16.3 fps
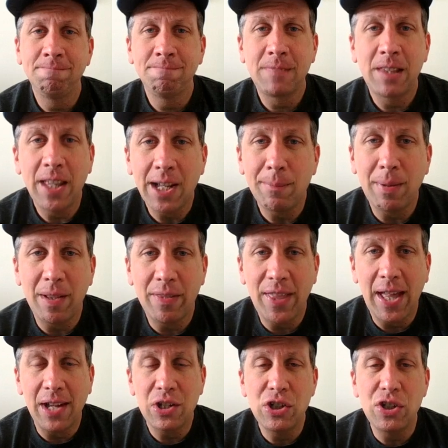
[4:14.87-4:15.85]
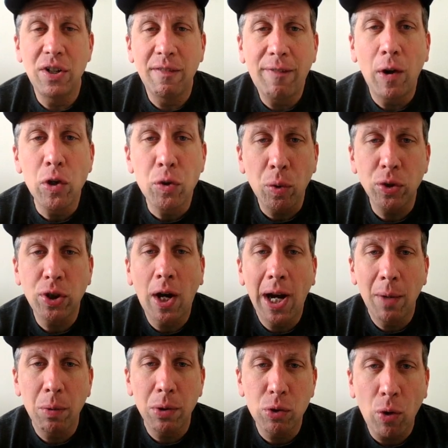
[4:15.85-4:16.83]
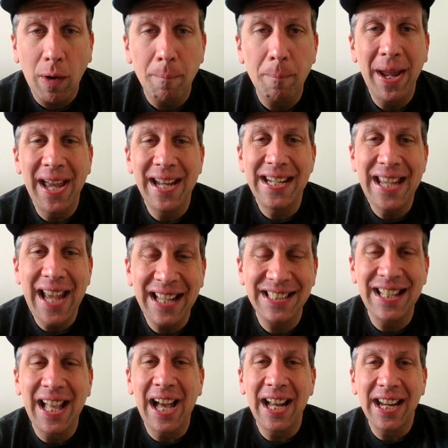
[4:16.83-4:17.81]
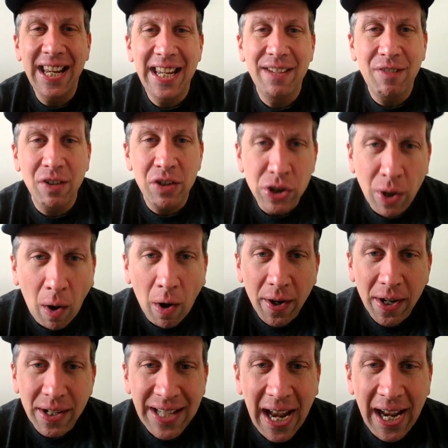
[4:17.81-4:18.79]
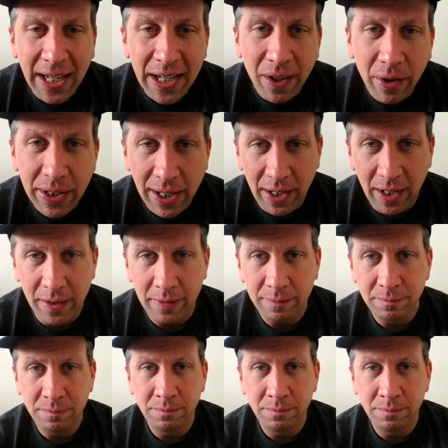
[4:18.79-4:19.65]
Think about that. She's in a virtual tie with Trump, and he has not even started attacking her yet.